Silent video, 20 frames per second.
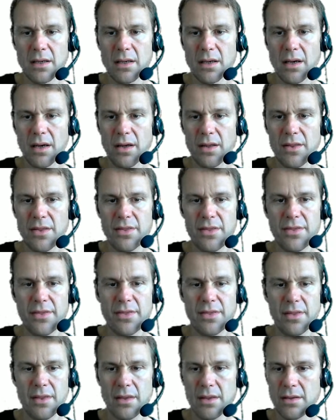I
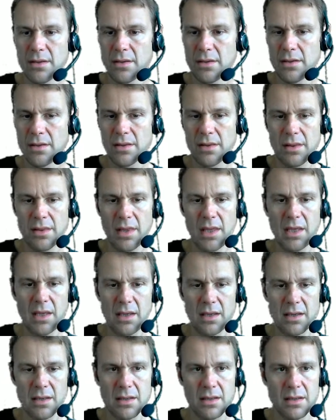
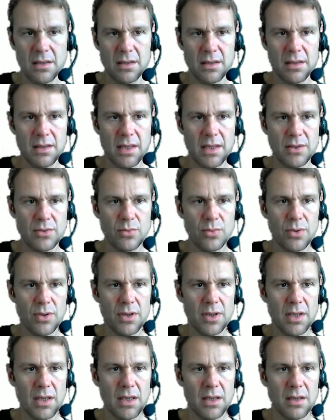think that's
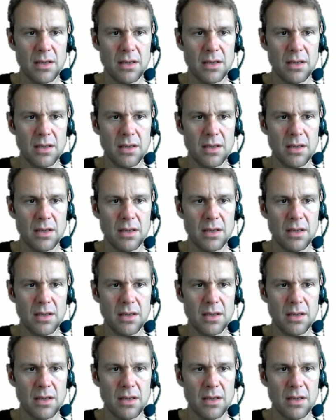working.